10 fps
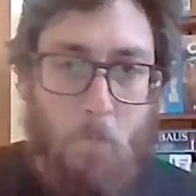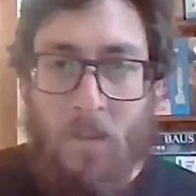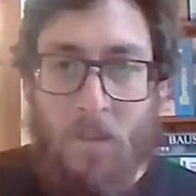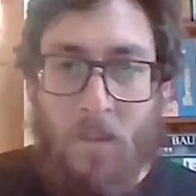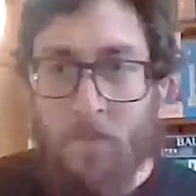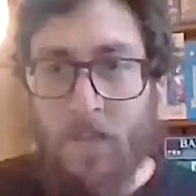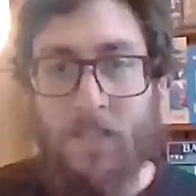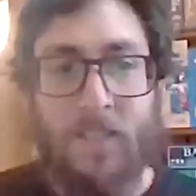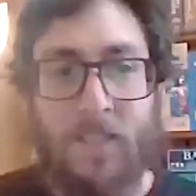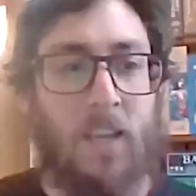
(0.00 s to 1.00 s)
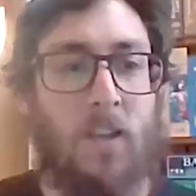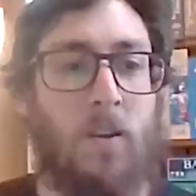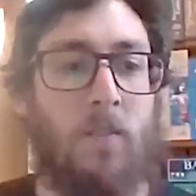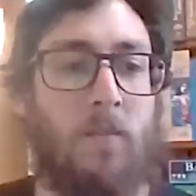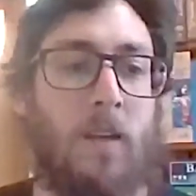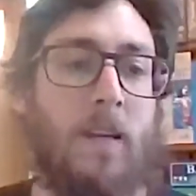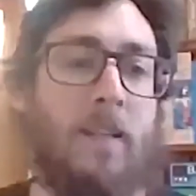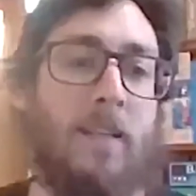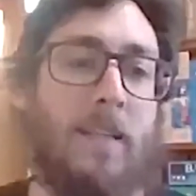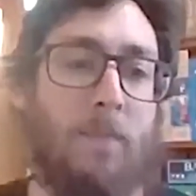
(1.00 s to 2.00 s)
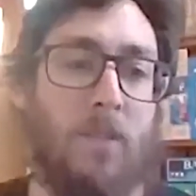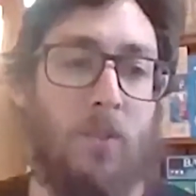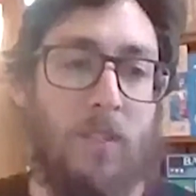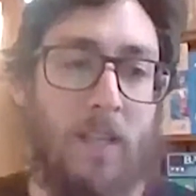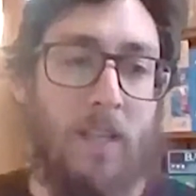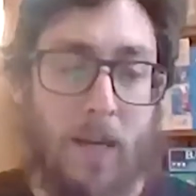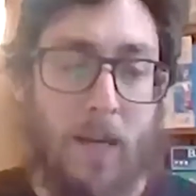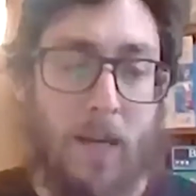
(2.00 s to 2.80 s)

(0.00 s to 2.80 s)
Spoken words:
First, thank you to Tap Saltieri.